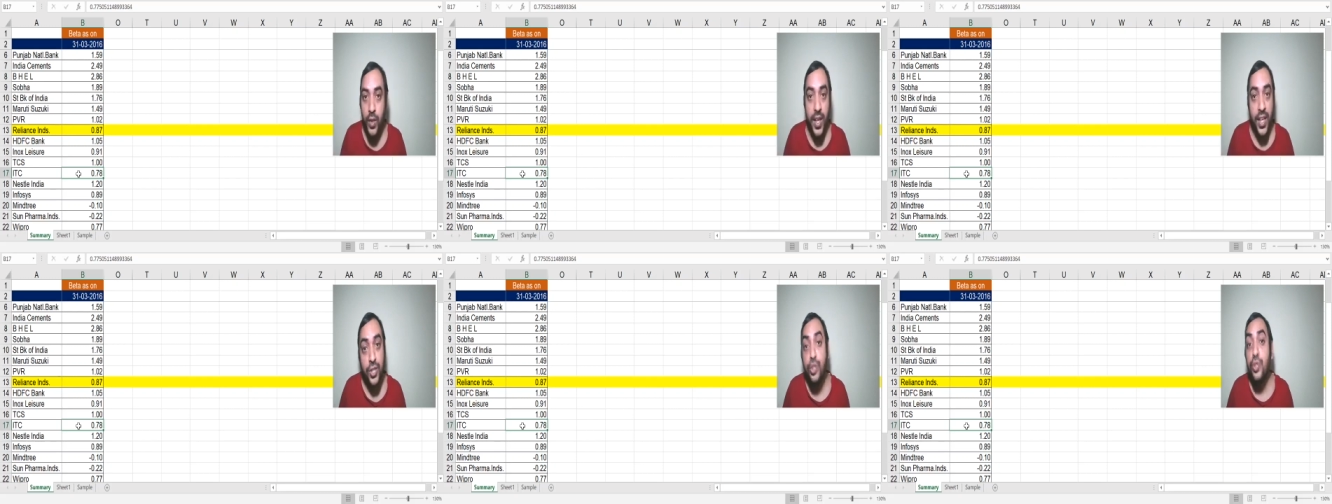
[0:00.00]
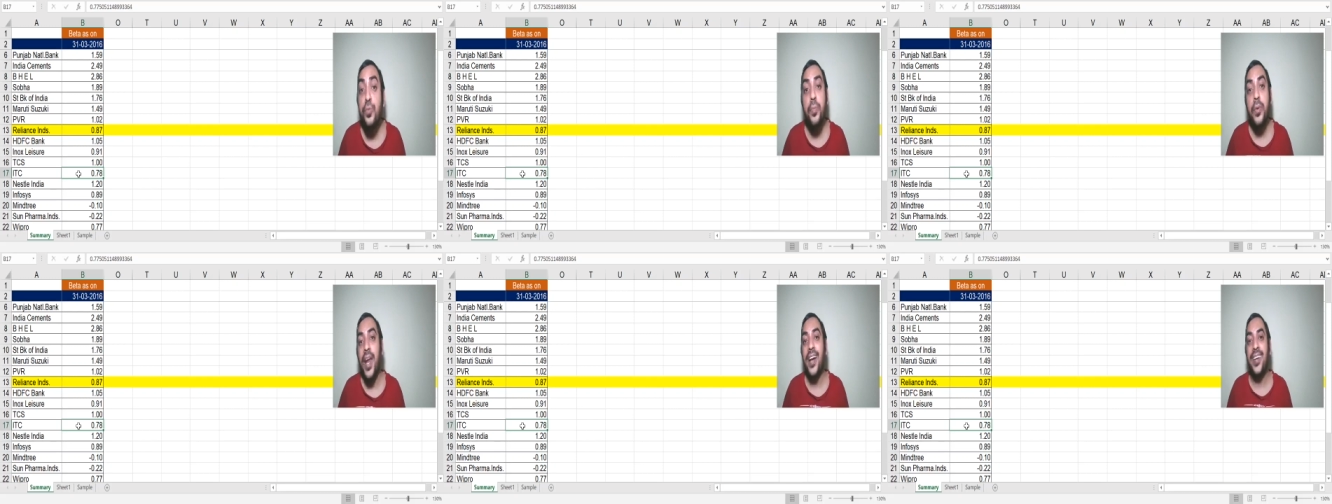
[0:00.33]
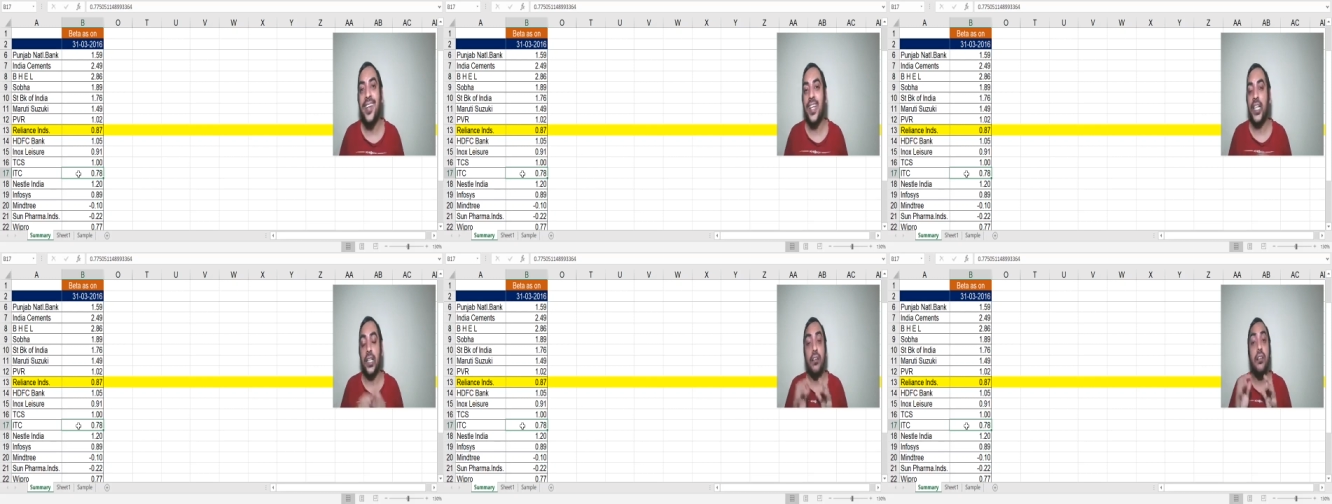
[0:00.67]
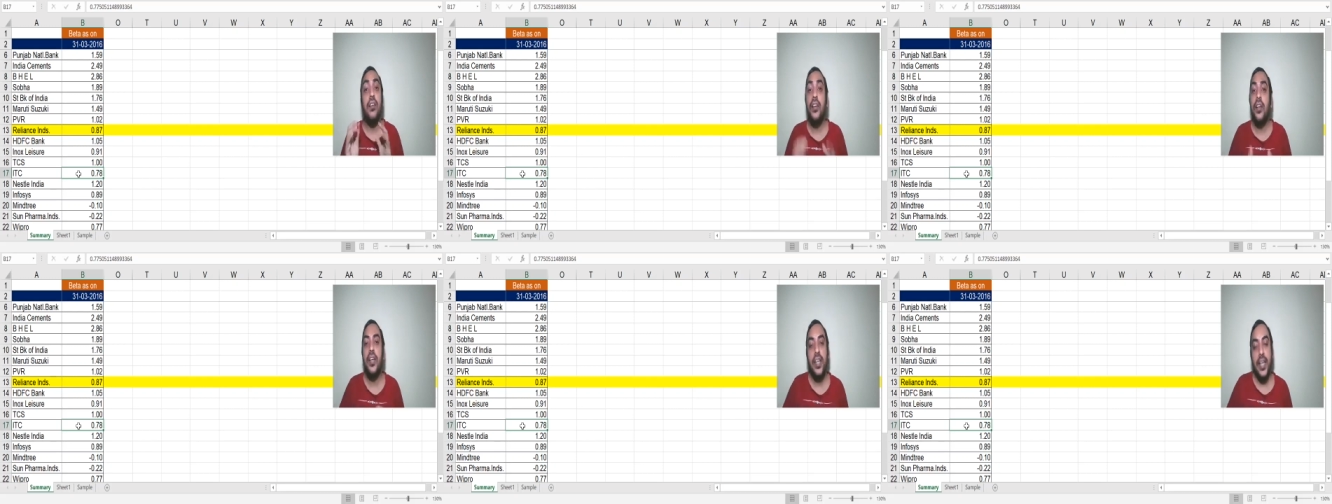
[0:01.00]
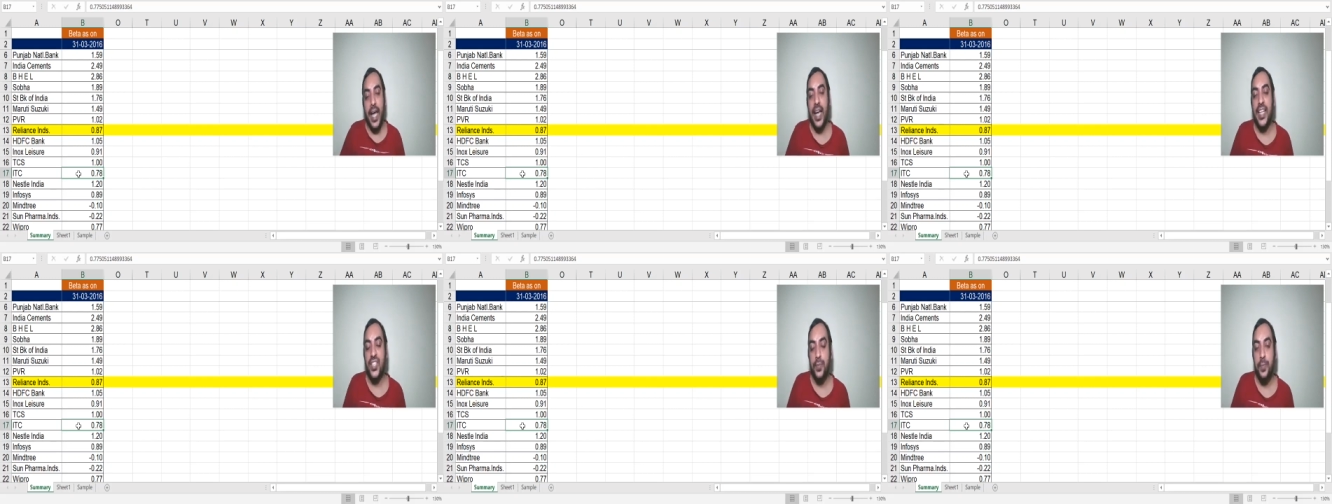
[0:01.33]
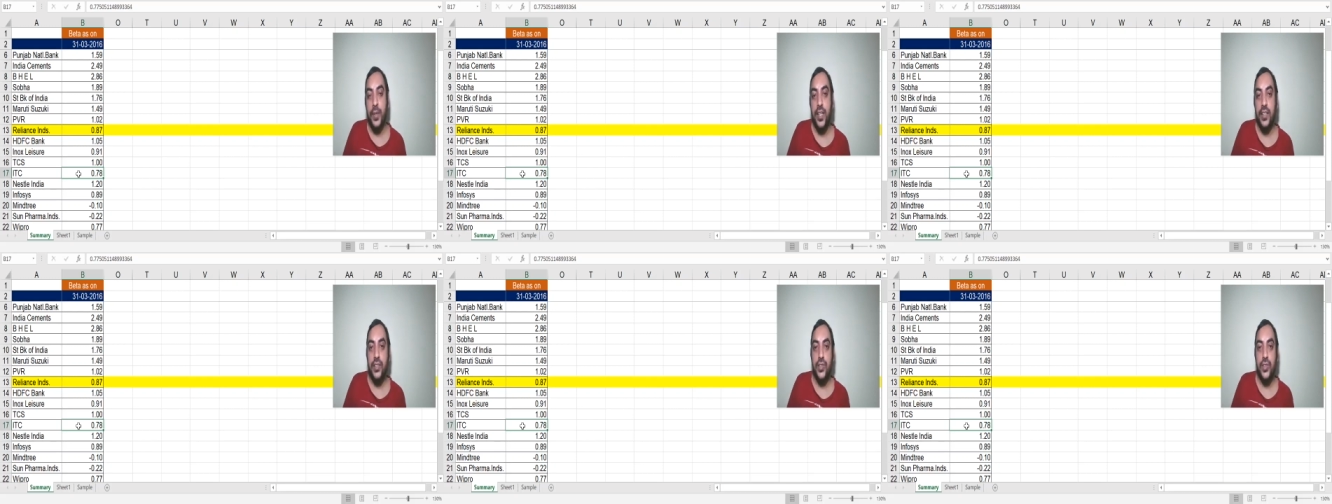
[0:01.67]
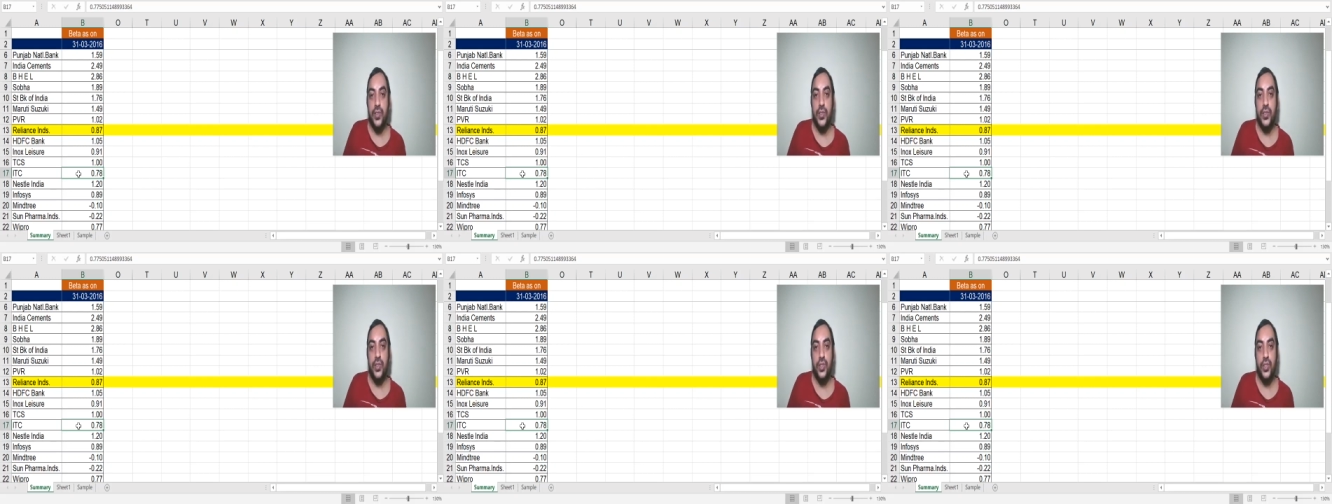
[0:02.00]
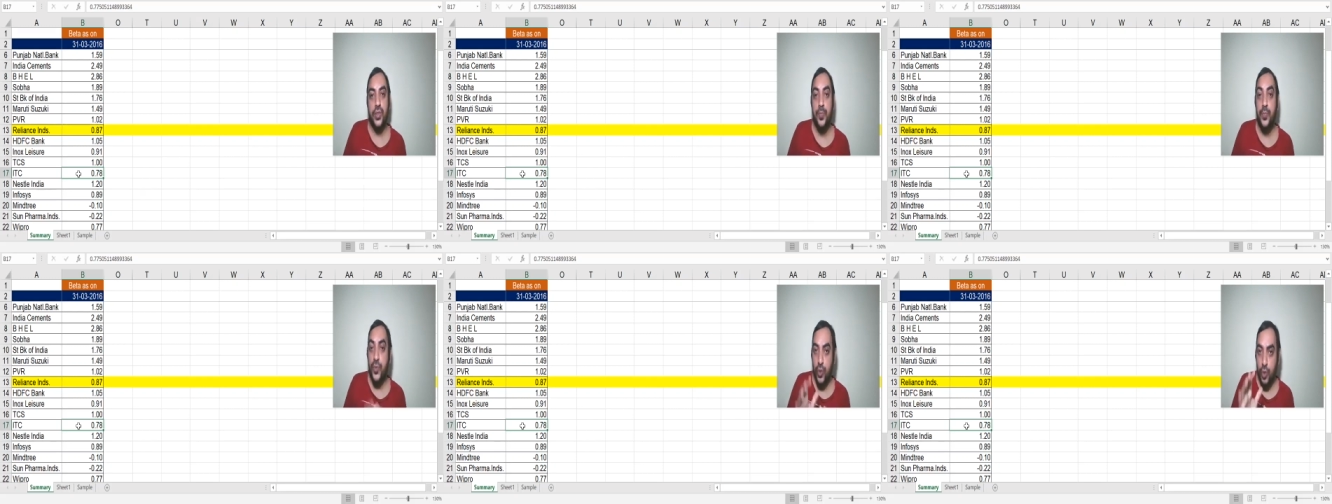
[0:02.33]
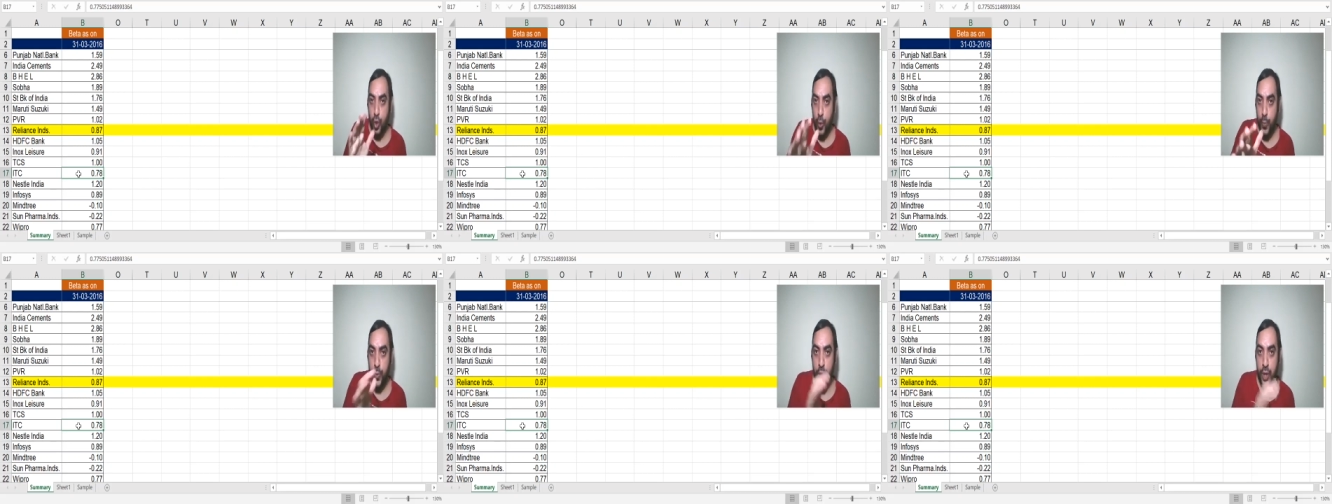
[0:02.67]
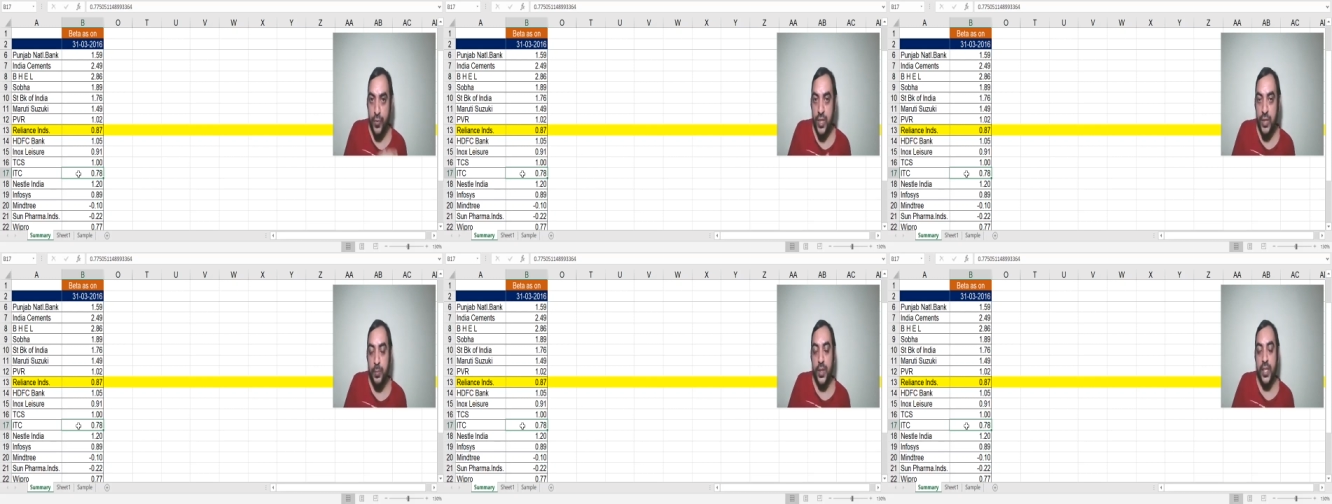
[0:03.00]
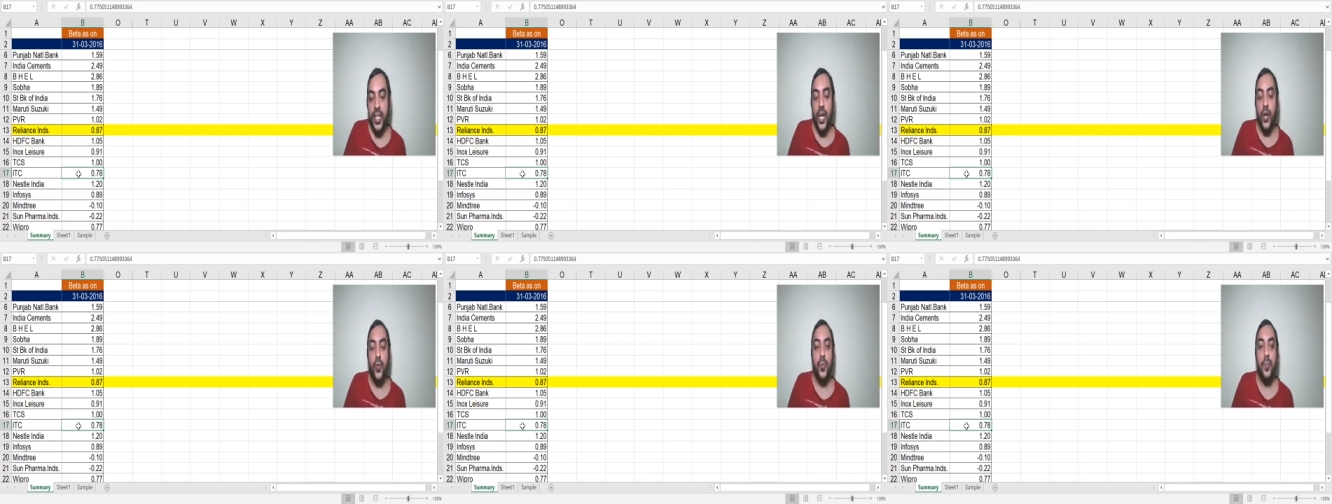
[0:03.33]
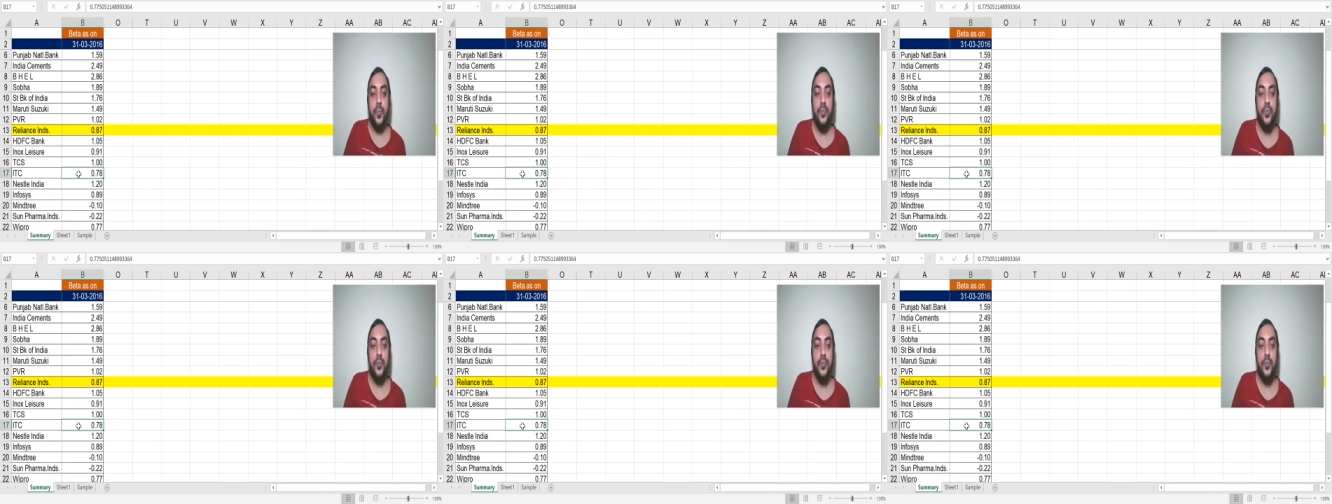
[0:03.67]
into practical aspects. Hope you are with me now.